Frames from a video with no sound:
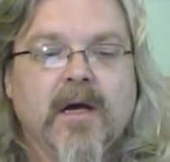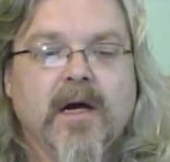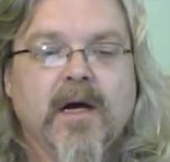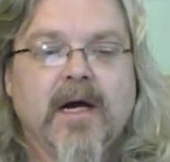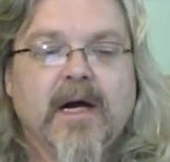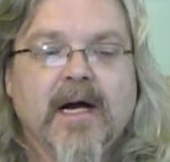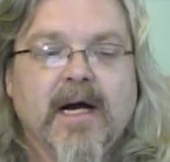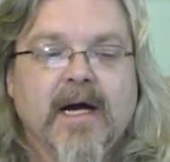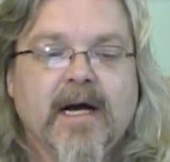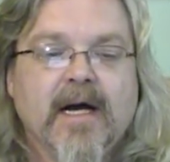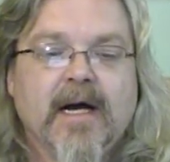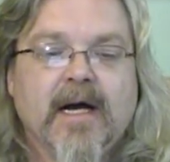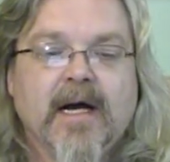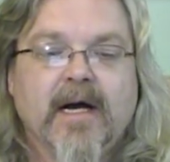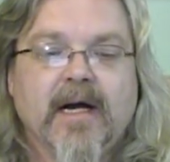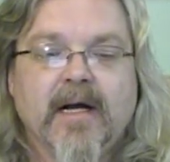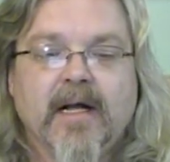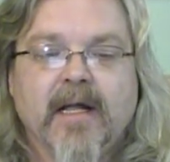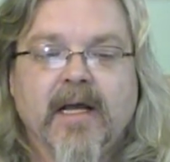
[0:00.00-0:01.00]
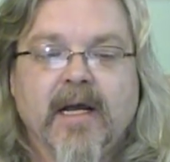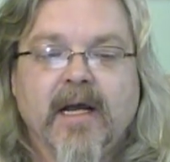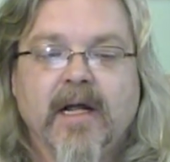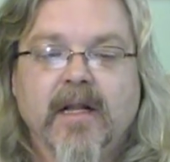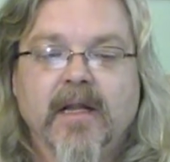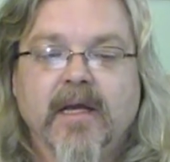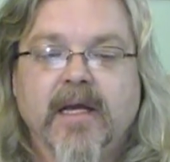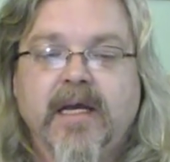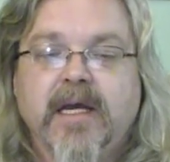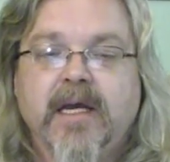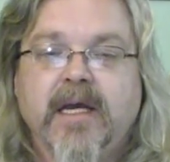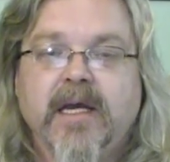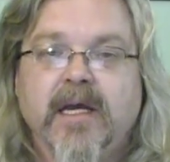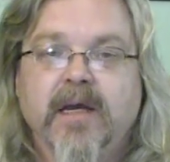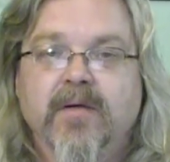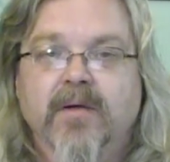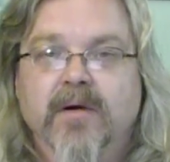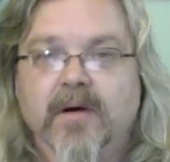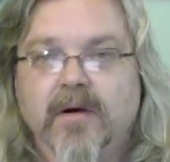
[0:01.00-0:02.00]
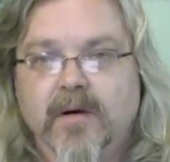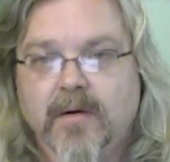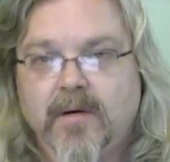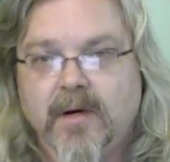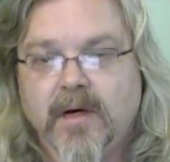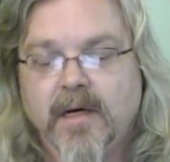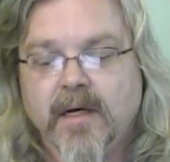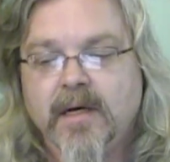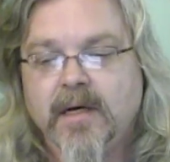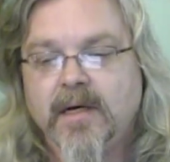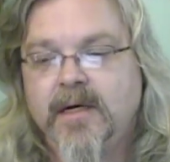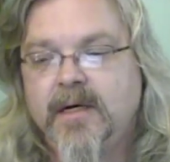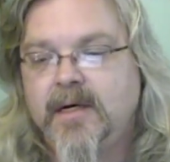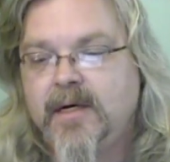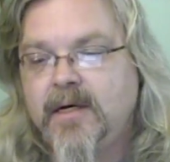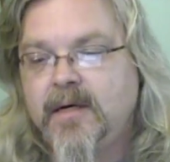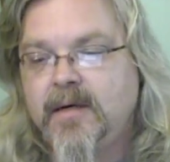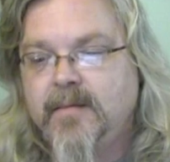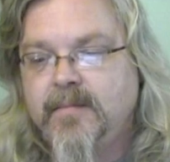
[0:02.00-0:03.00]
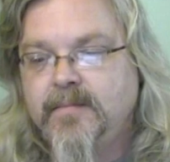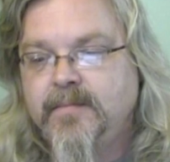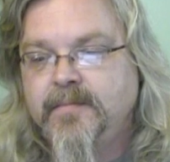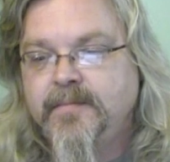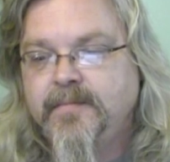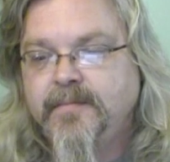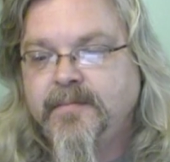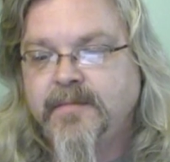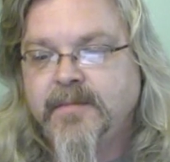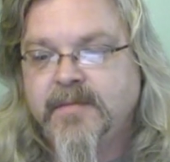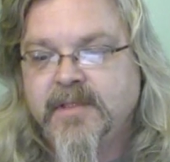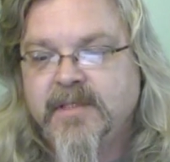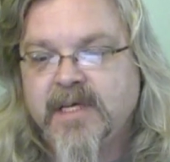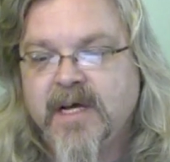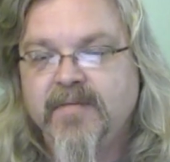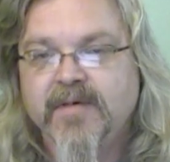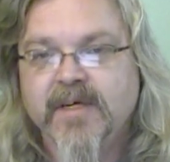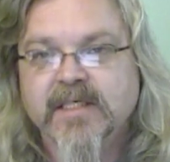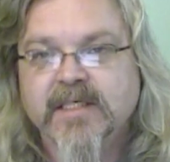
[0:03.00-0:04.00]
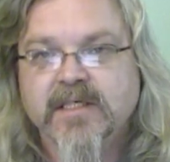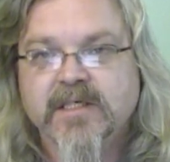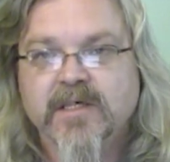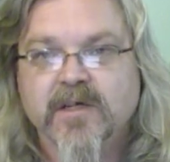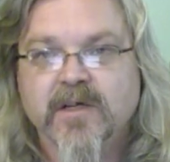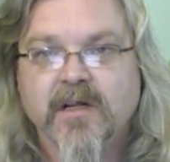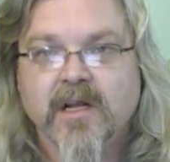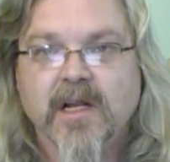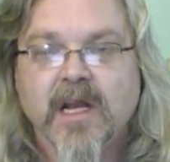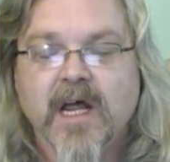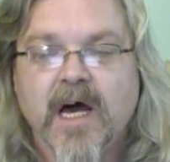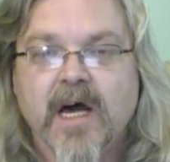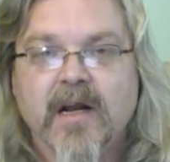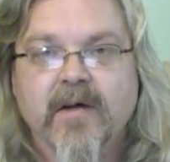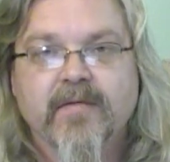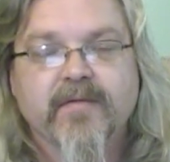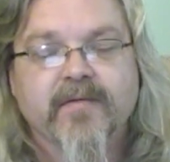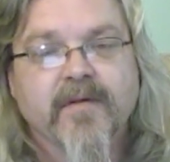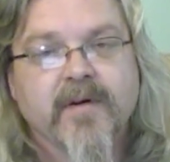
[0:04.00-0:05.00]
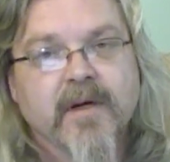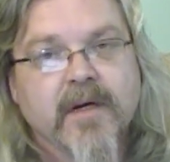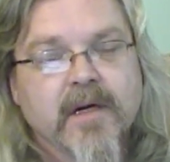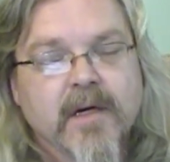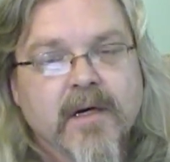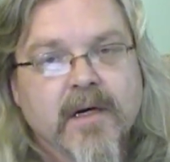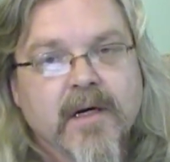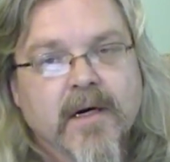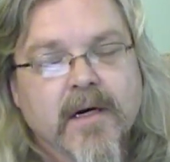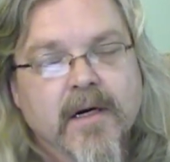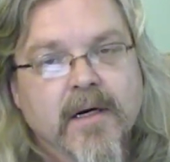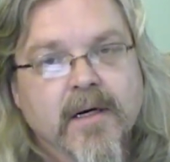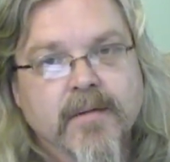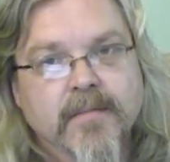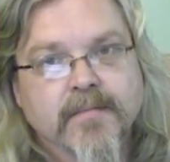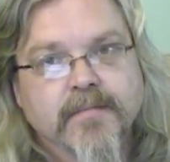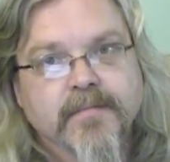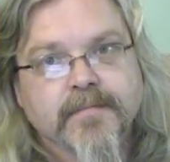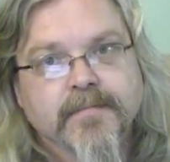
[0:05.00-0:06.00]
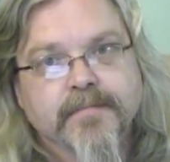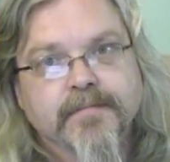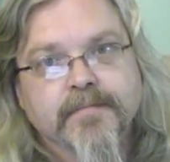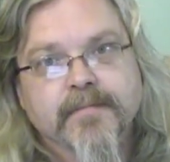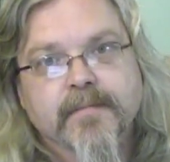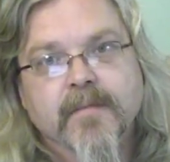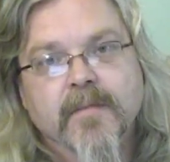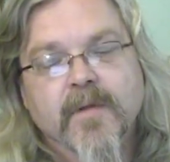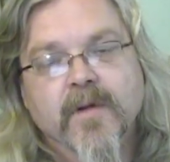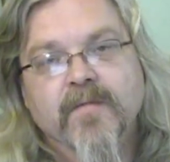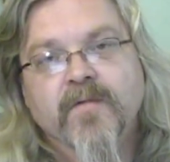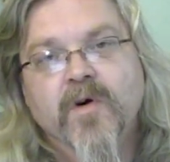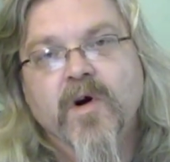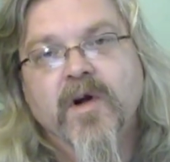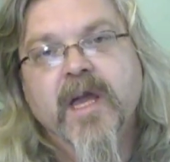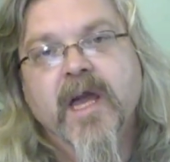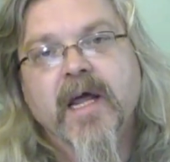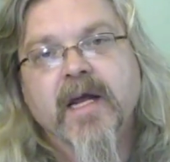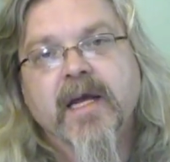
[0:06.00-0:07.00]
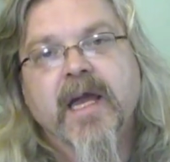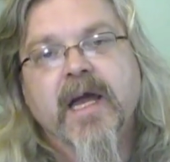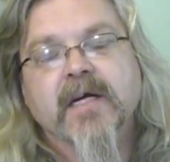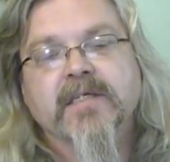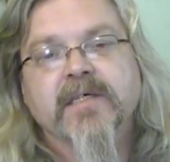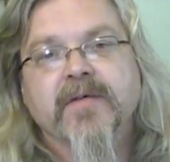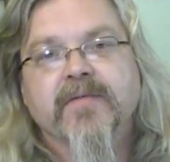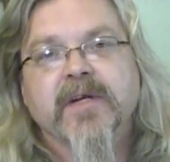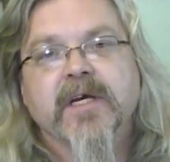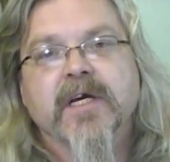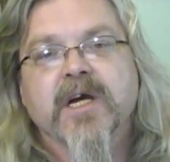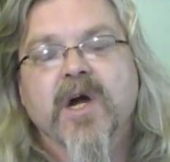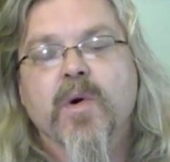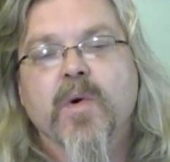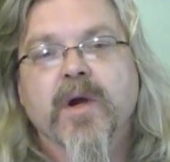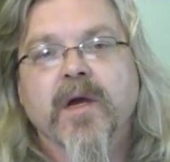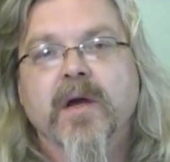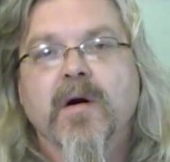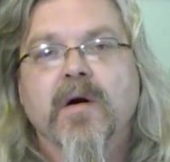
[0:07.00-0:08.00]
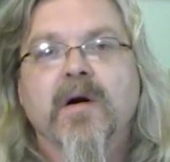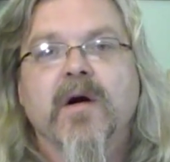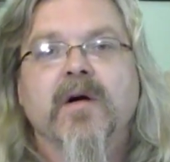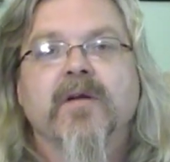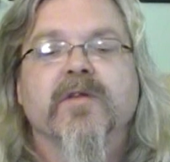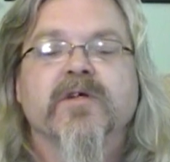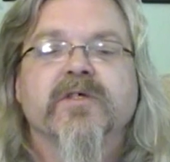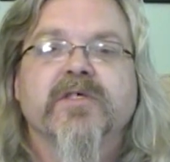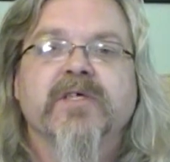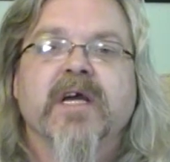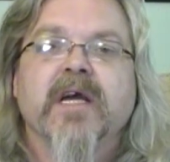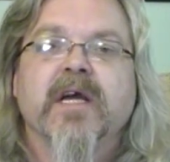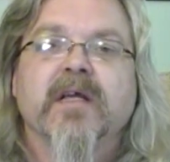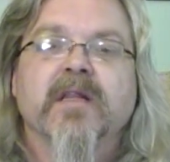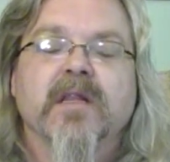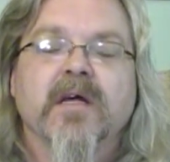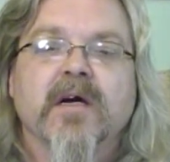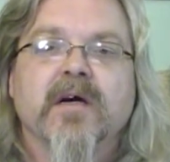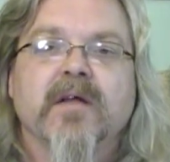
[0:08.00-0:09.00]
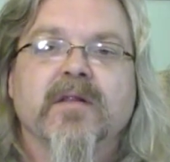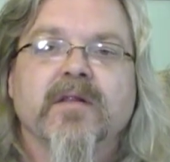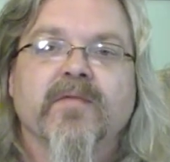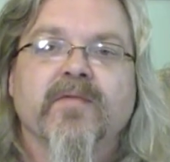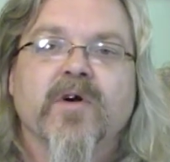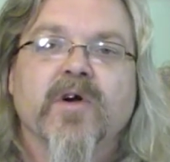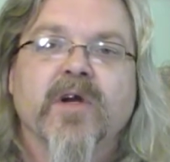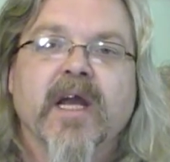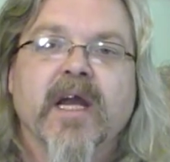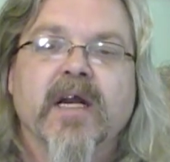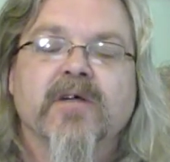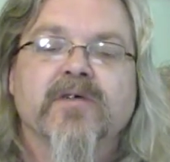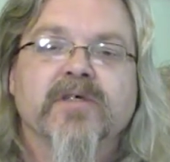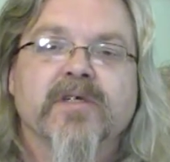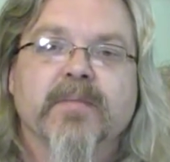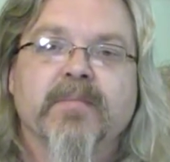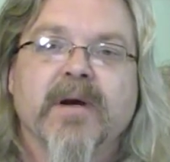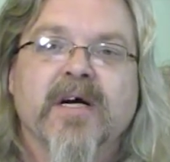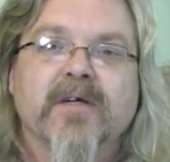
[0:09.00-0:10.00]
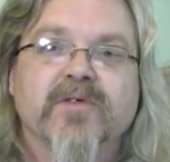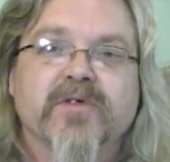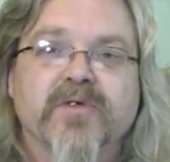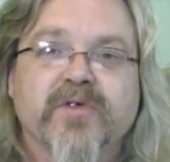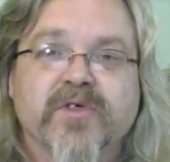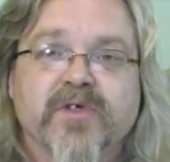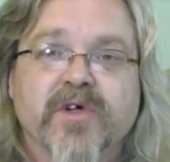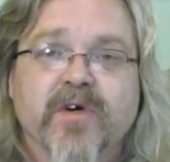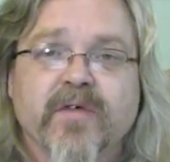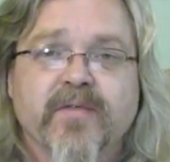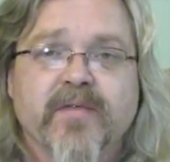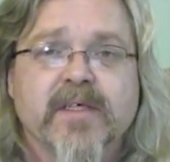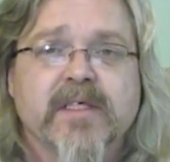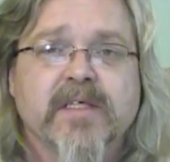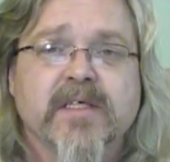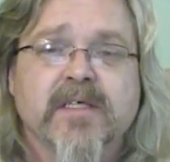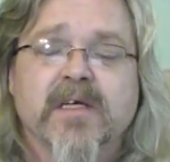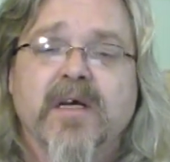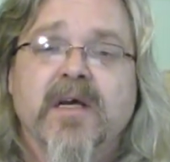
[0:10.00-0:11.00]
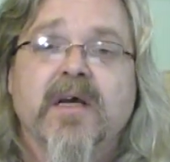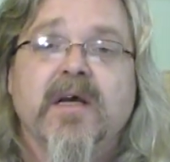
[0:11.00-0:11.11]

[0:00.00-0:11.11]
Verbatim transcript: Uh, El Hierro. Um, definitely still a lot of um, volcanic activity going on. They're saying the, the volcano is about to surface.